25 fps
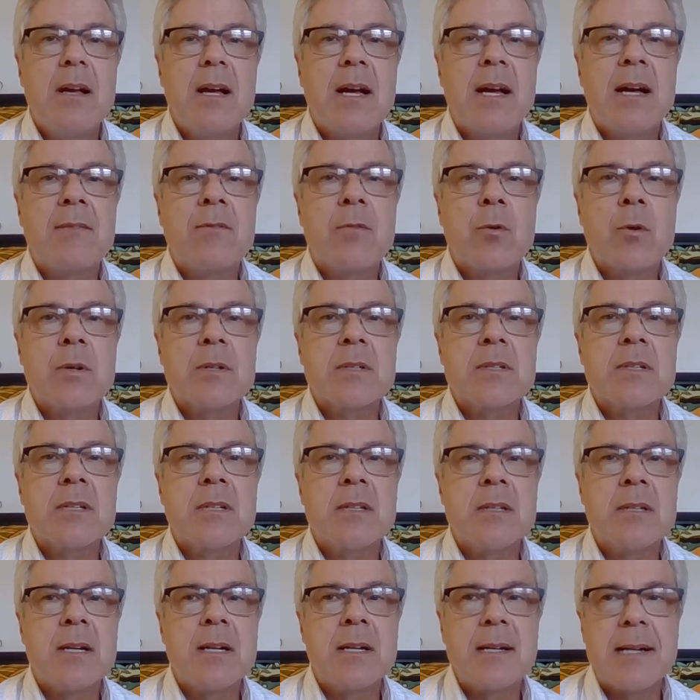I've worked
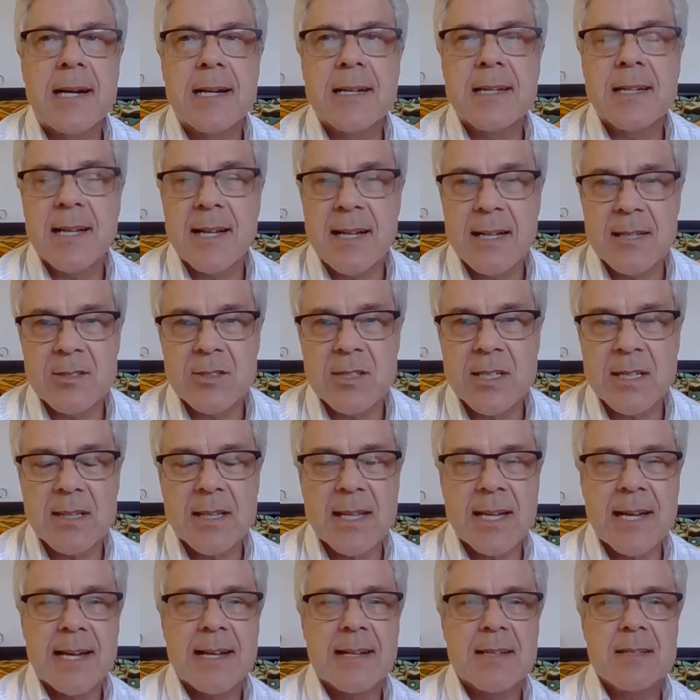in oncology a
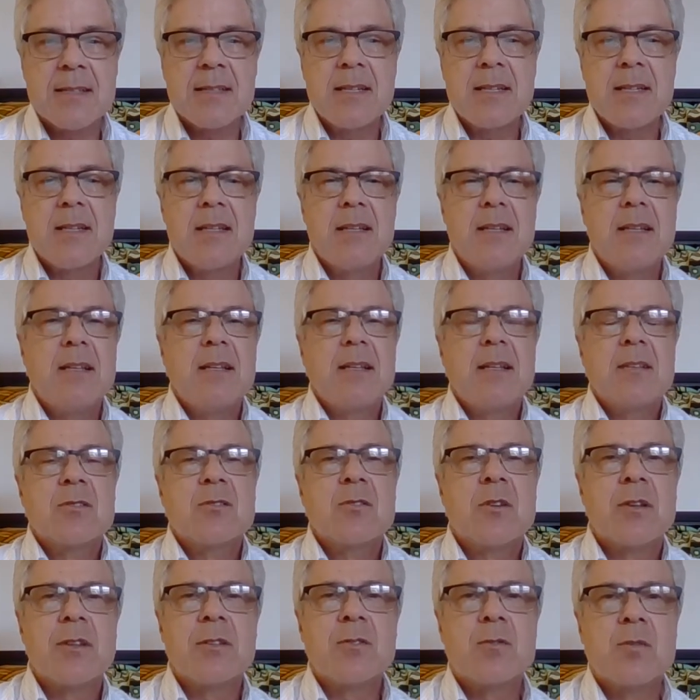lot,
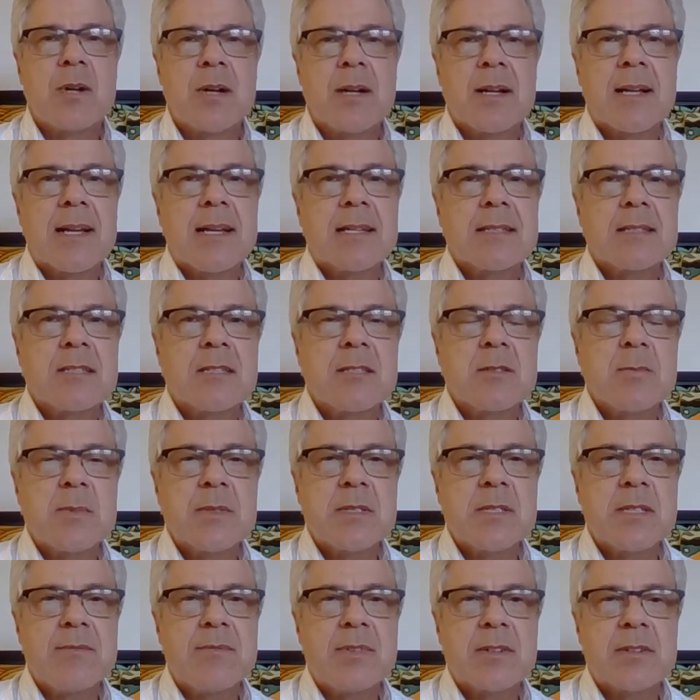so the drug has a
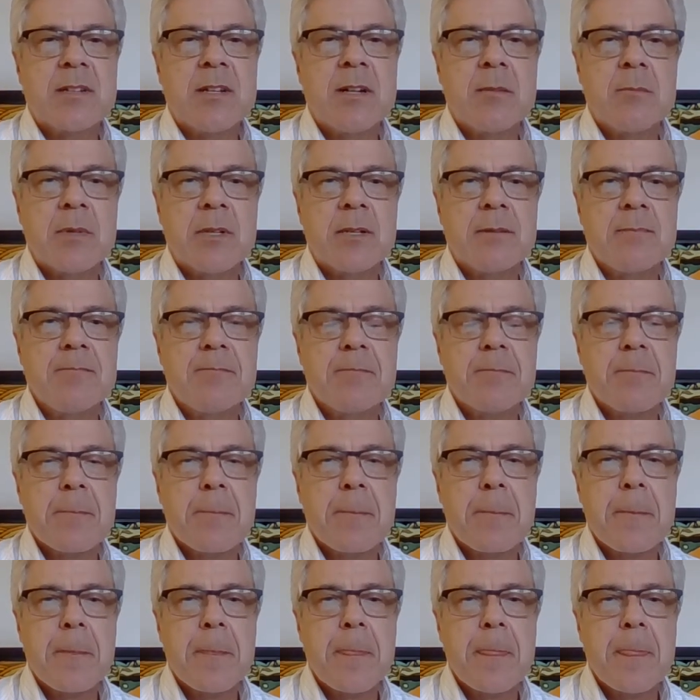specific number.
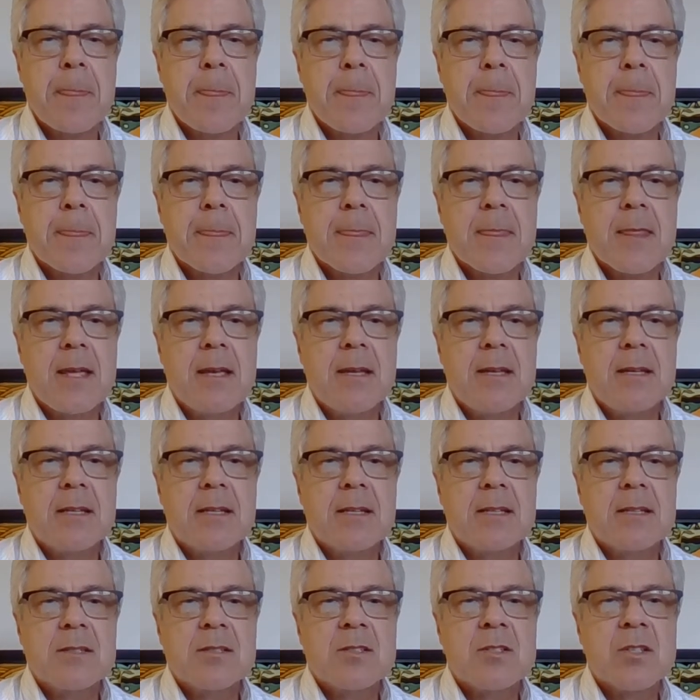
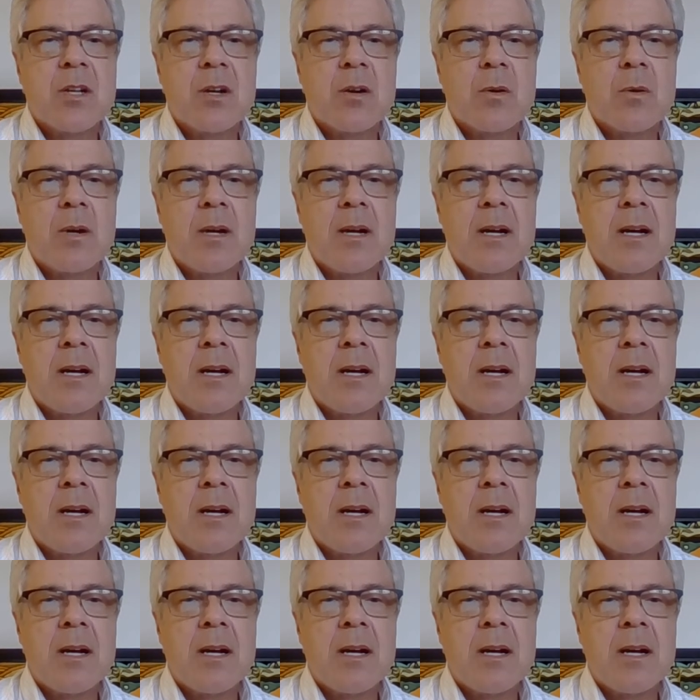So